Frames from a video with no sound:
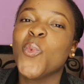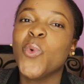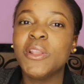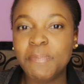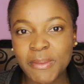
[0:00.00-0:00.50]

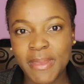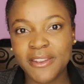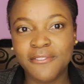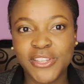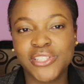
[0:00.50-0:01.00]
would be
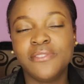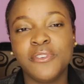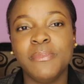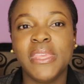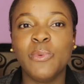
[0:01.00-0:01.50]
beneficial
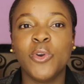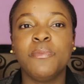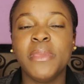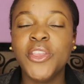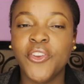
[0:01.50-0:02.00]
for me
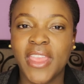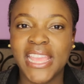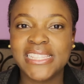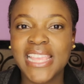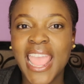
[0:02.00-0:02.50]
would be
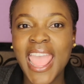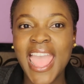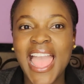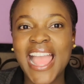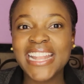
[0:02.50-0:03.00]
great
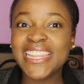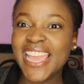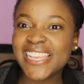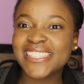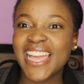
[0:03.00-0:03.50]
and
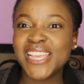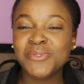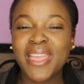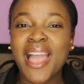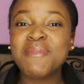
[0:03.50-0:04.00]
yes,
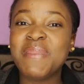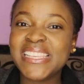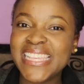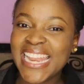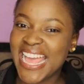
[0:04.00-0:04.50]
guys, we are
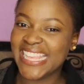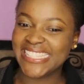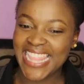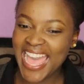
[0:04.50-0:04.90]
ambassadors.